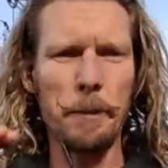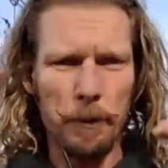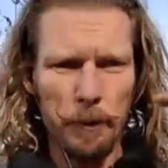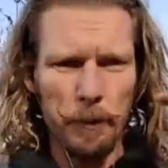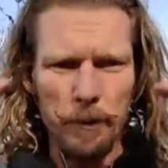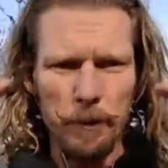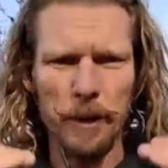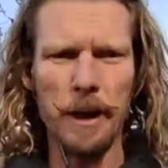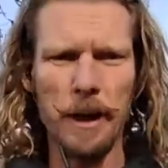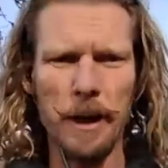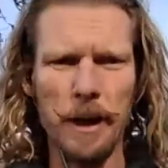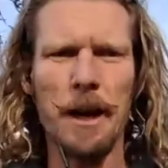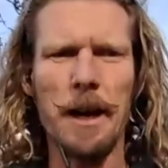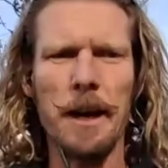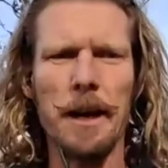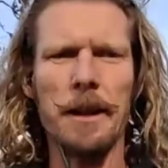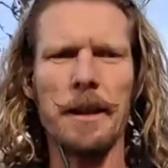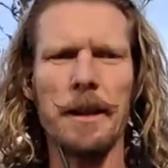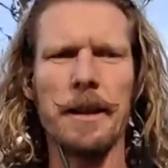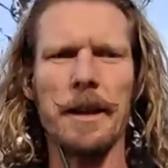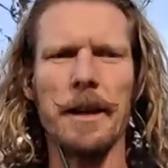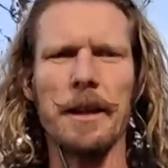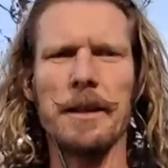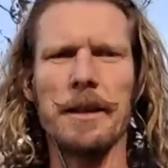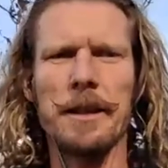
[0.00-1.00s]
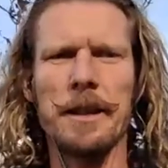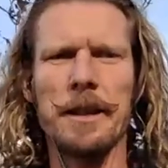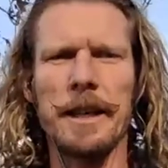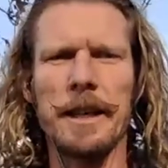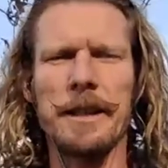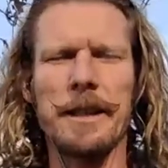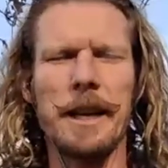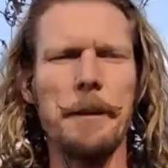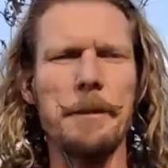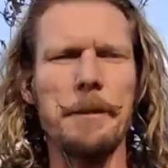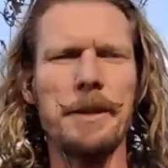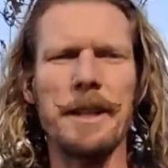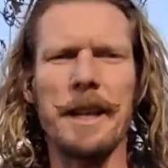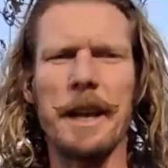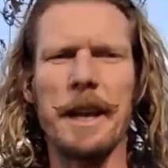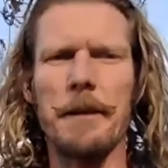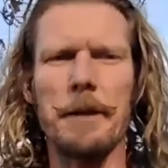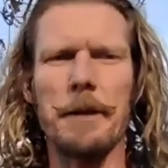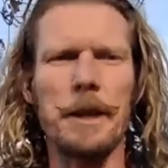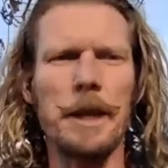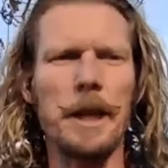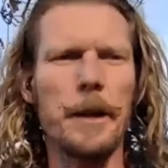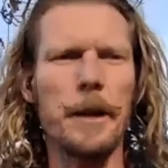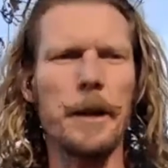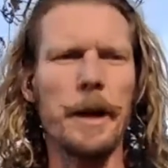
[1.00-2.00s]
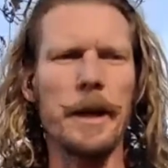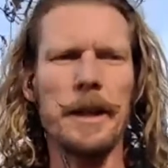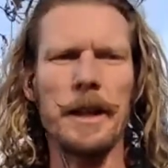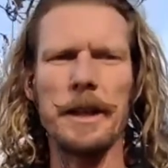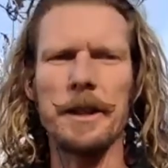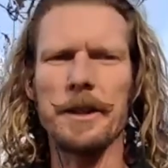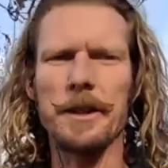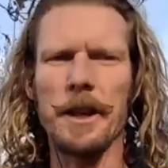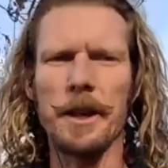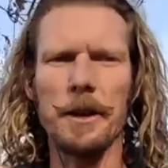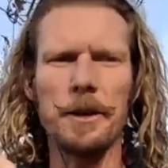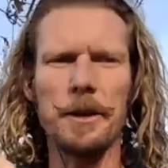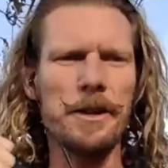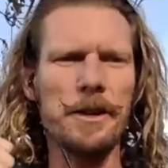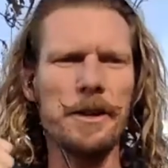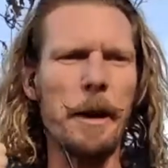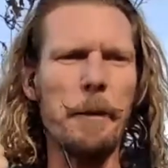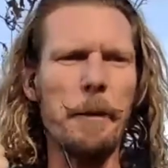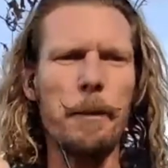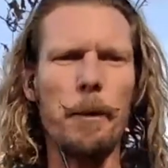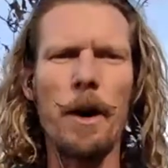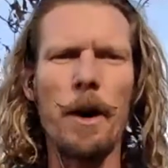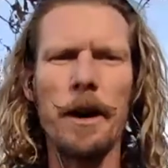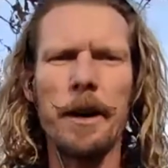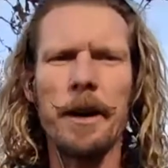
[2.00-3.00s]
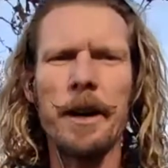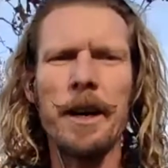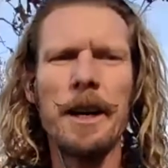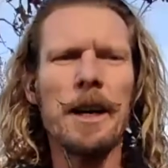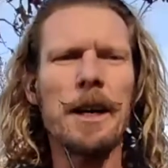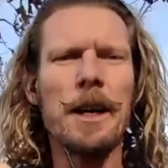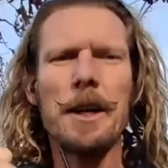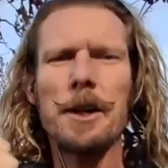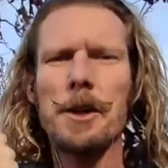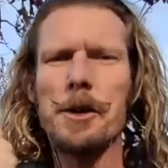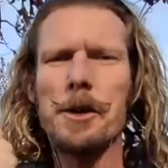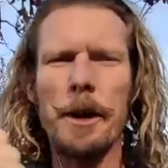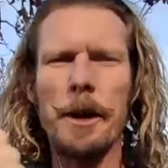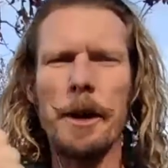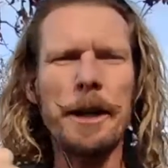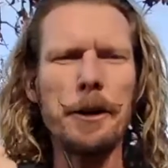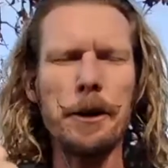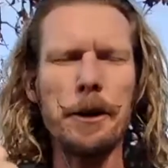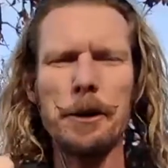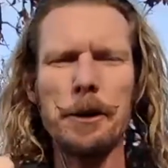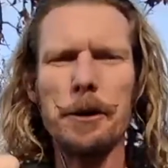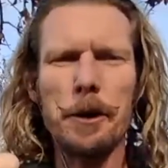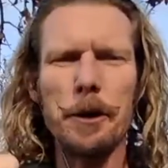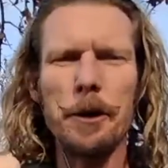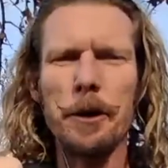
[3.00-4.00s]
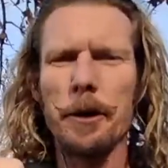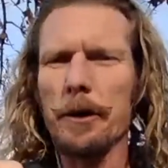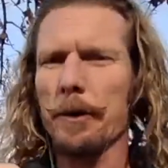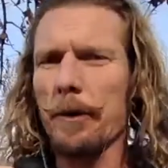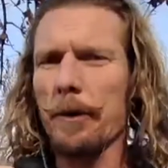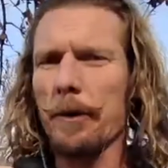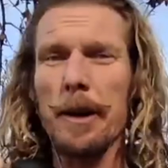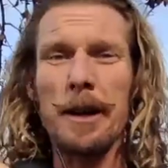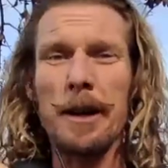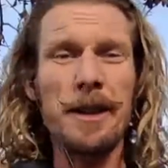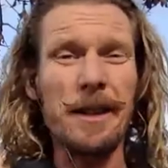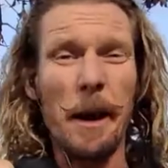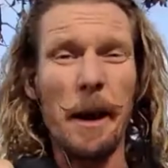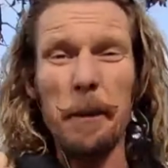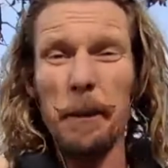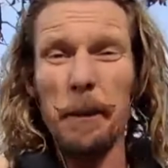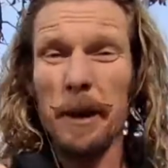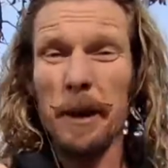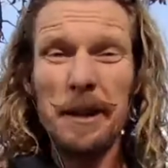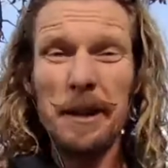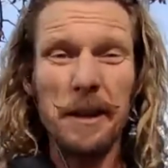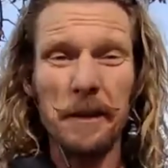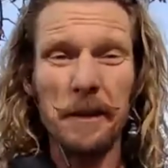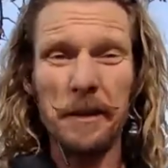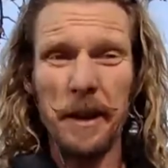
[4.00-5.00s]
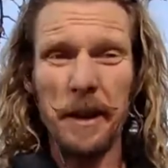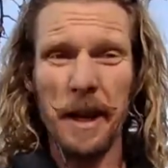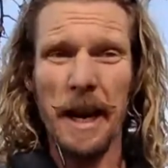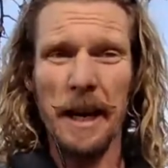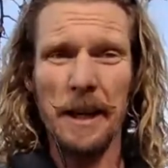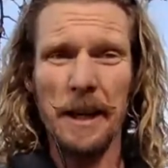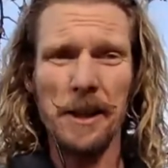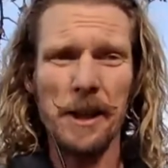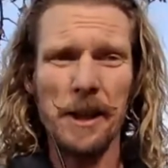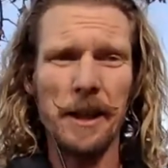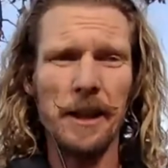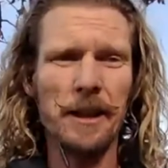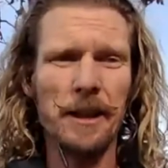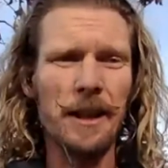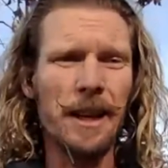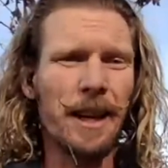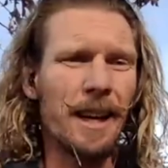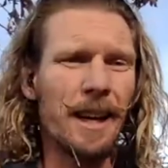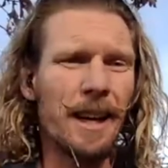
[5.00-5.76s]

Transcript: through the 6 steps again really quickly. So step 1, trade your truth for a semblance of connection.